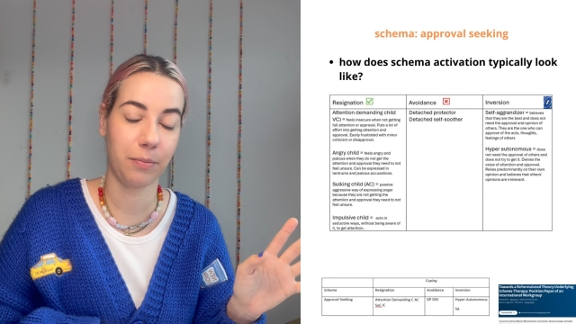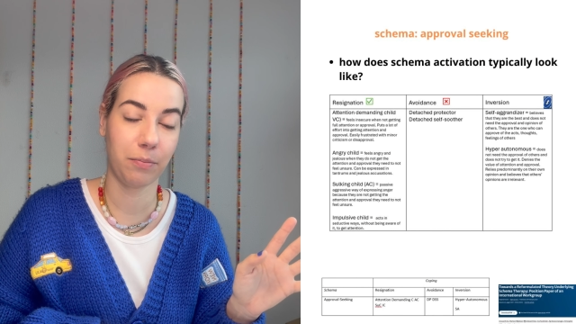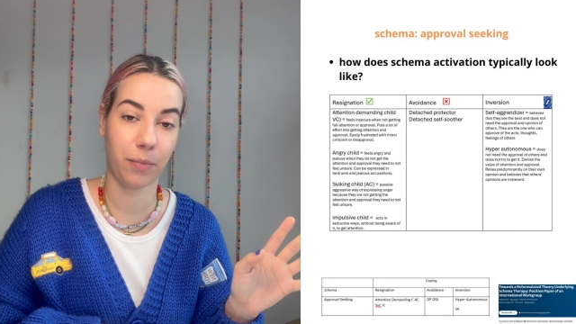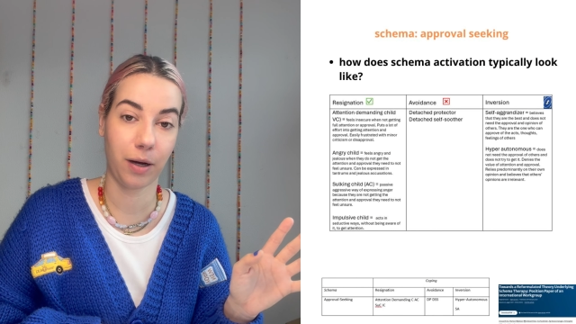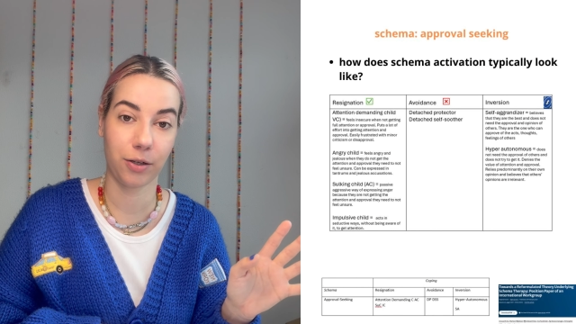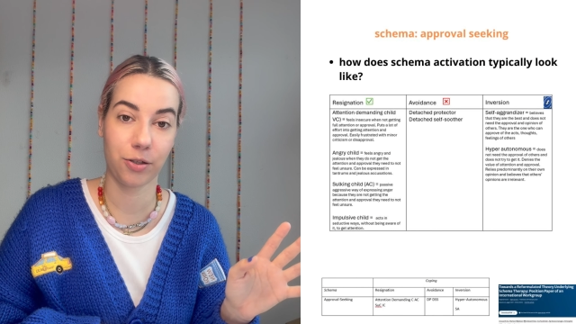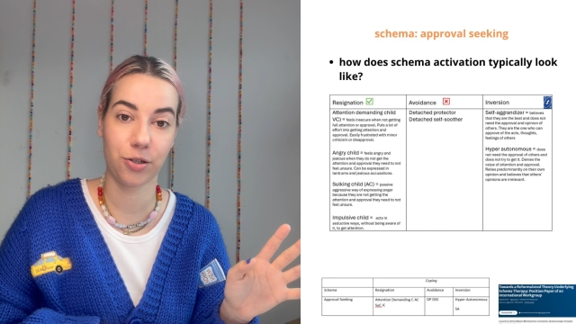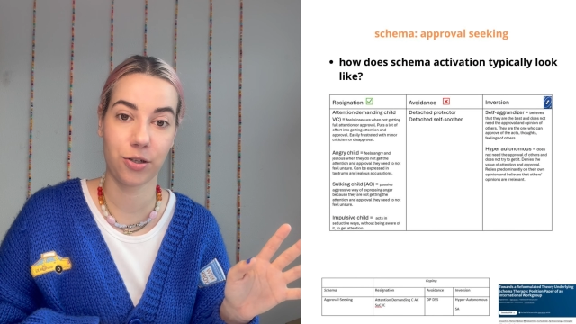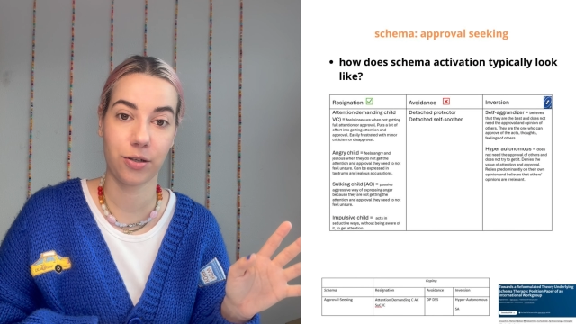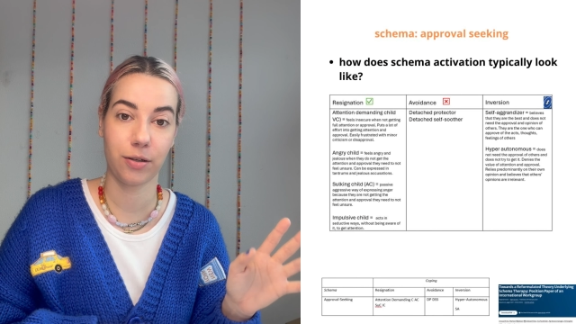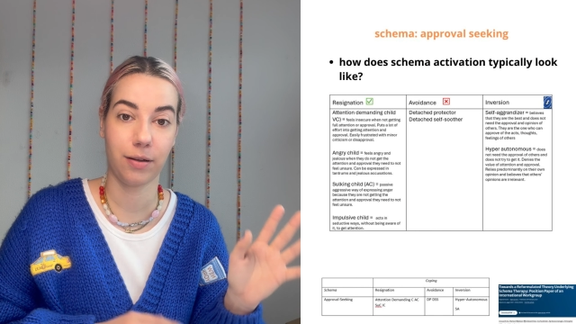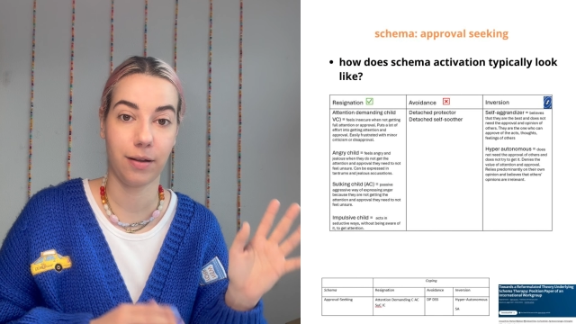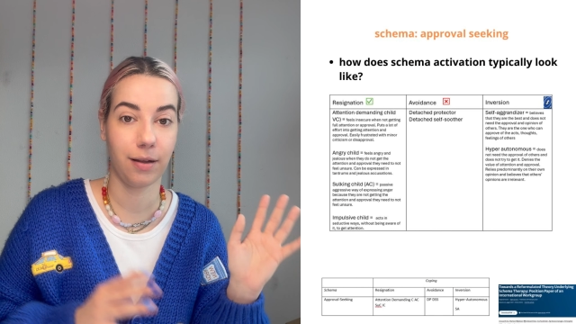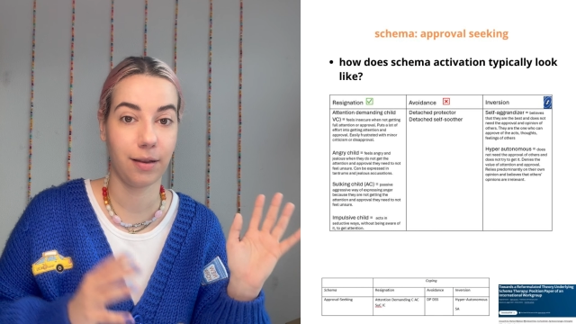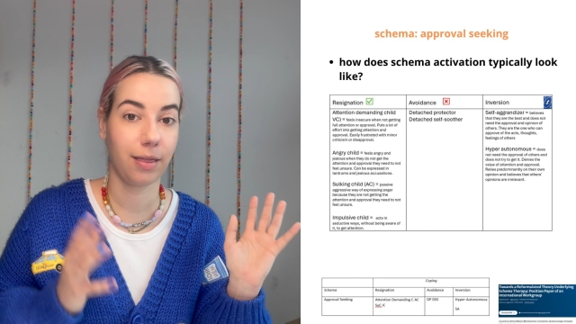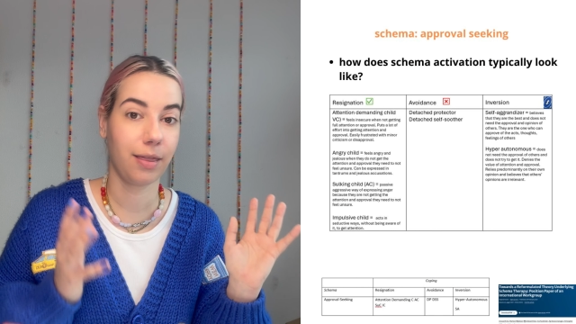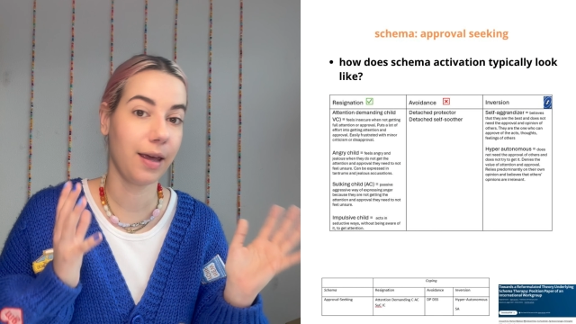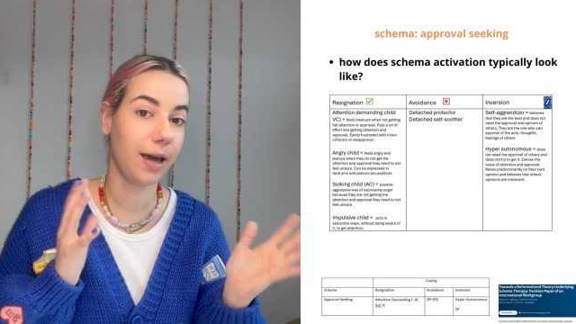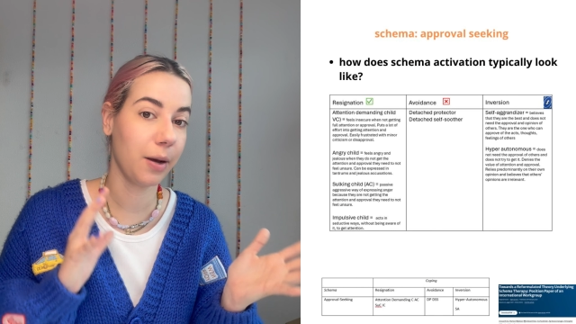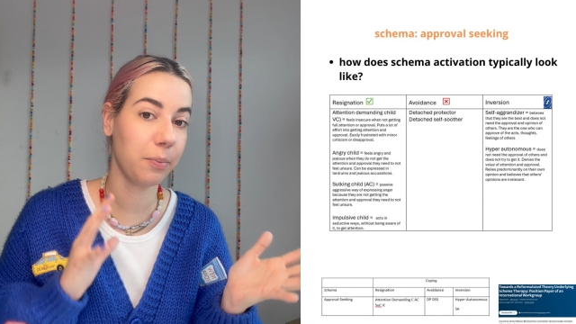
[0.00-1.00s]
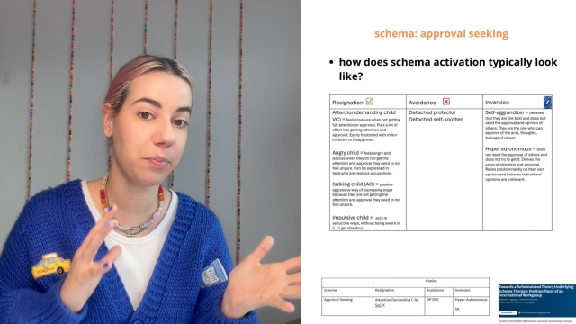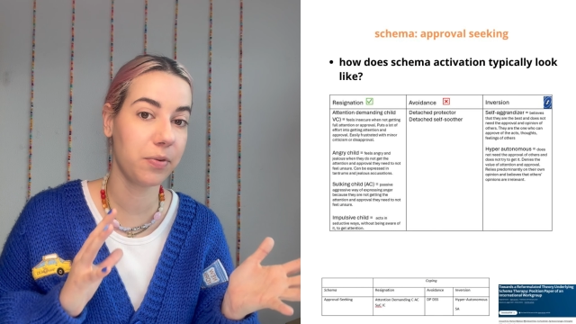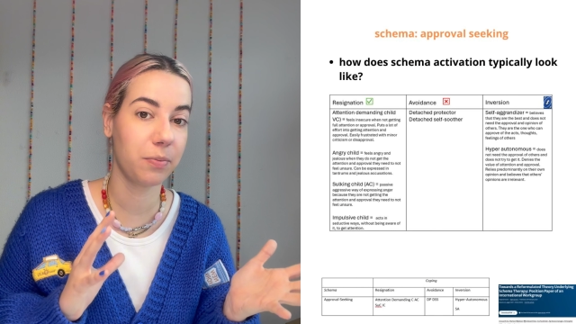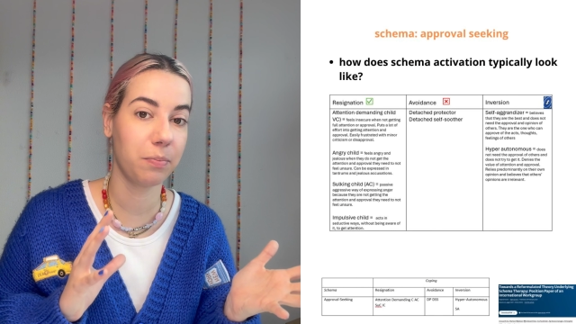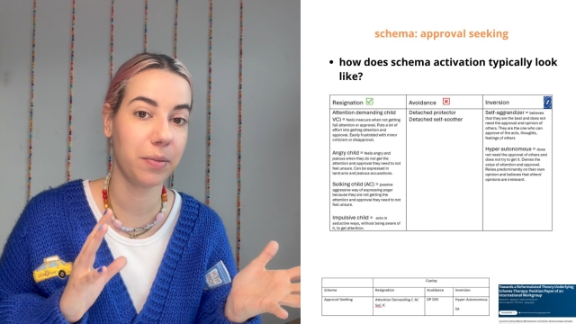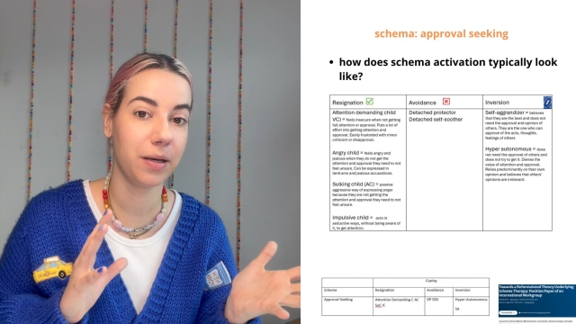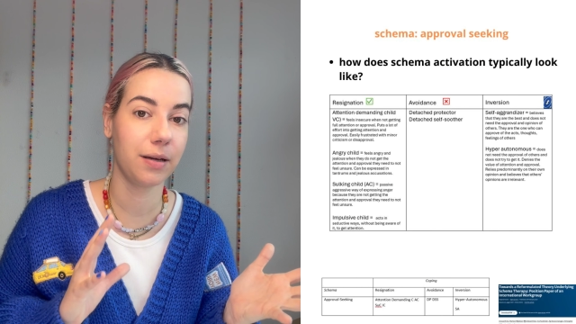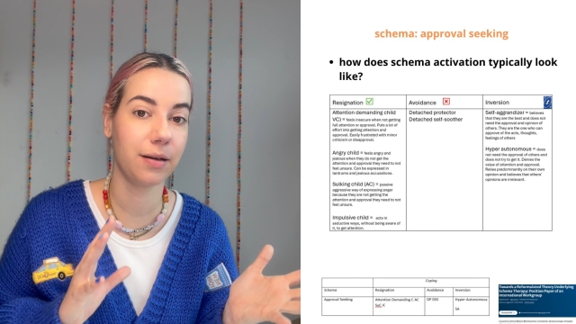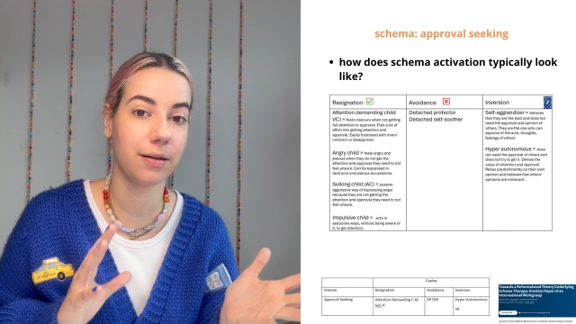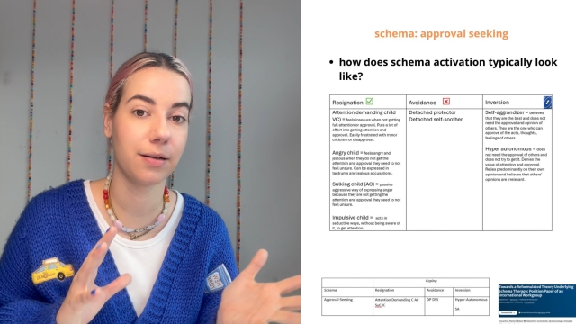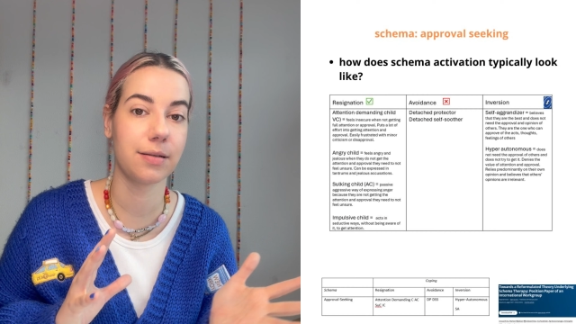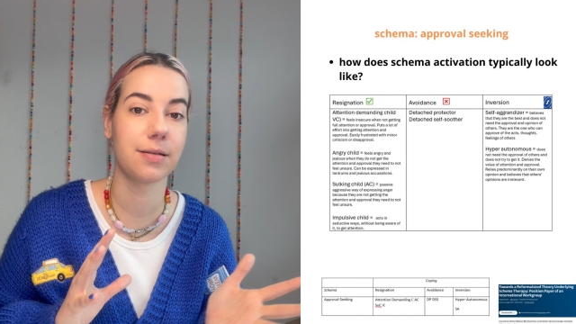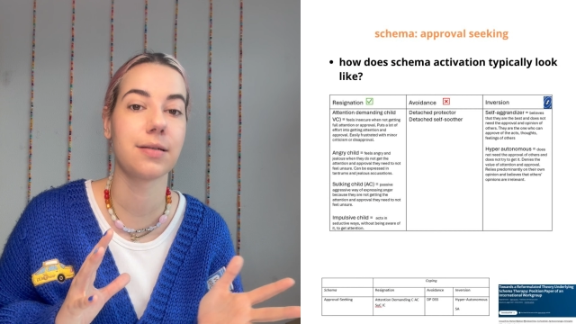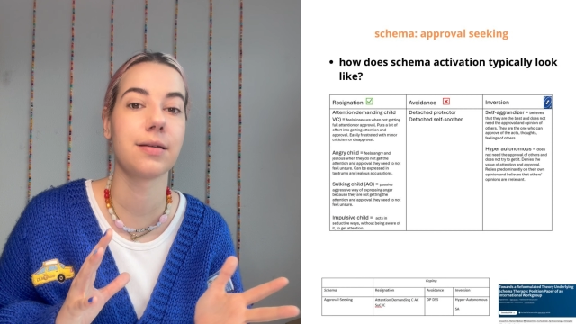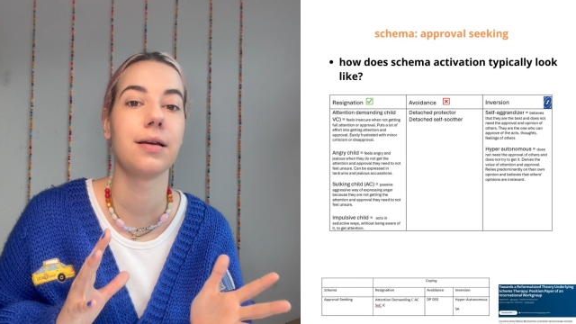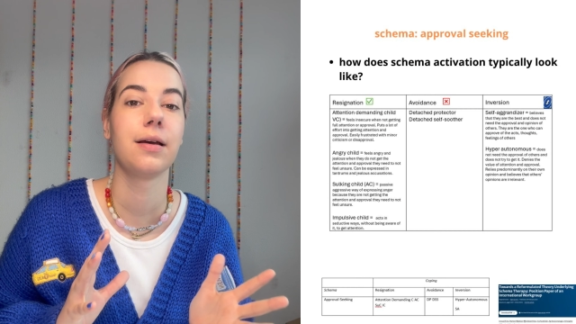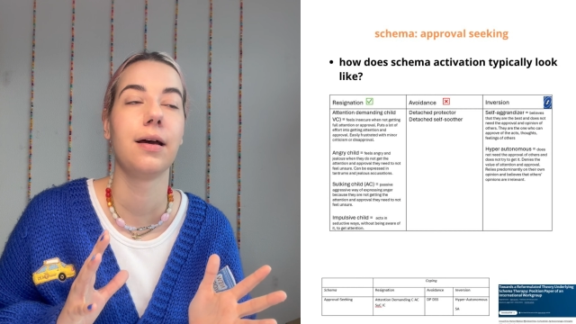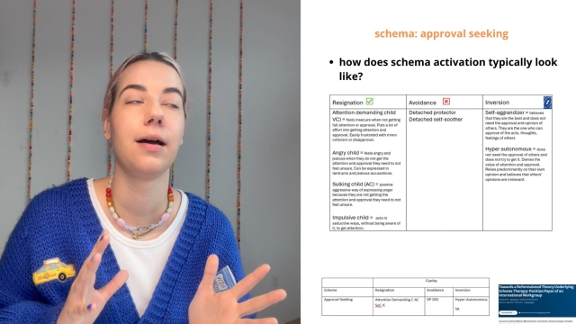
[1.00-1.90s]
much depth, because